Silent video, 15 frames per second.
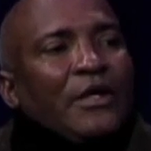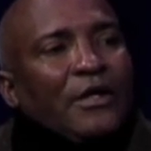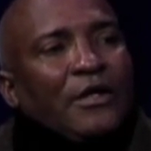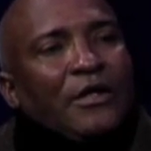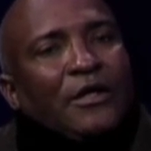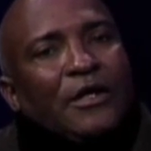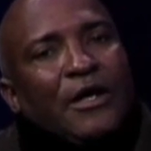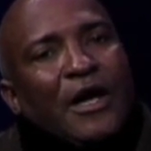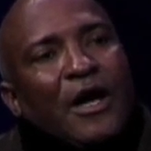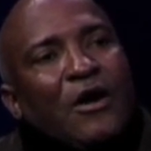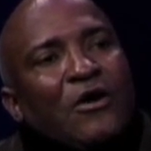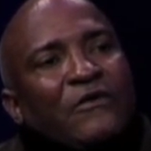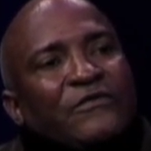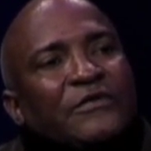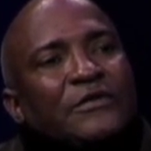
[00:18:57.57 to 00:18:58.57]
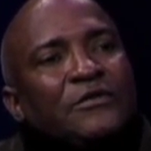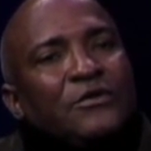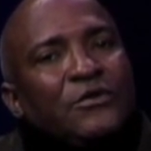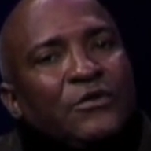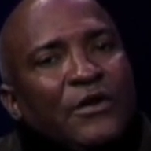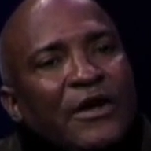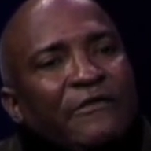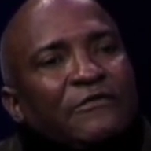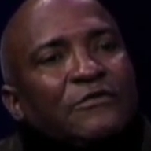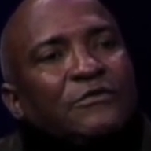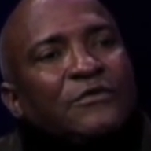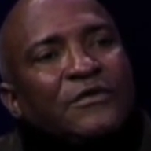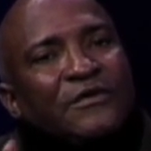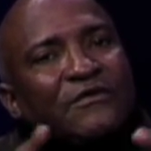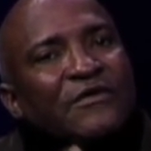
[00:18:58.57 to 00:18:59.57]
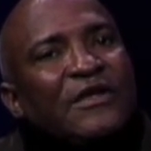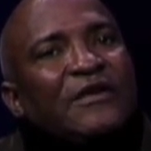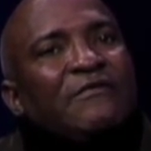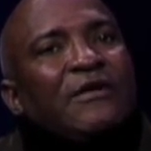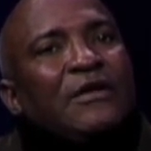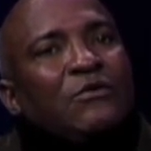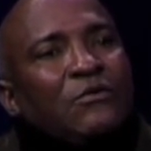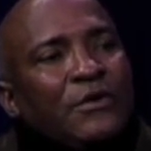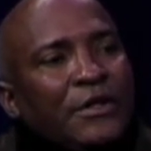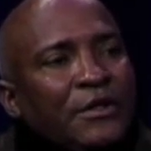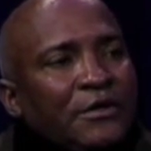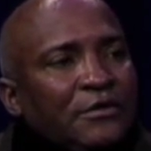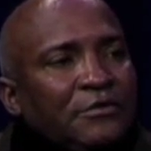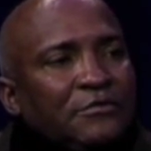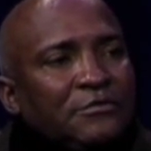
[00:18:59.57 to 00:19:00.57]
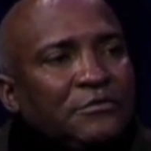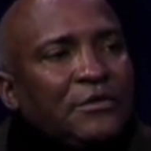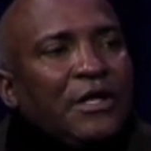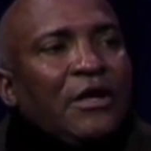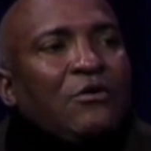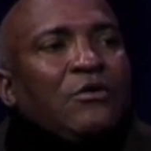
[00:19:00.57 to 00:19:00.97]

And how often do you have to reevaluate the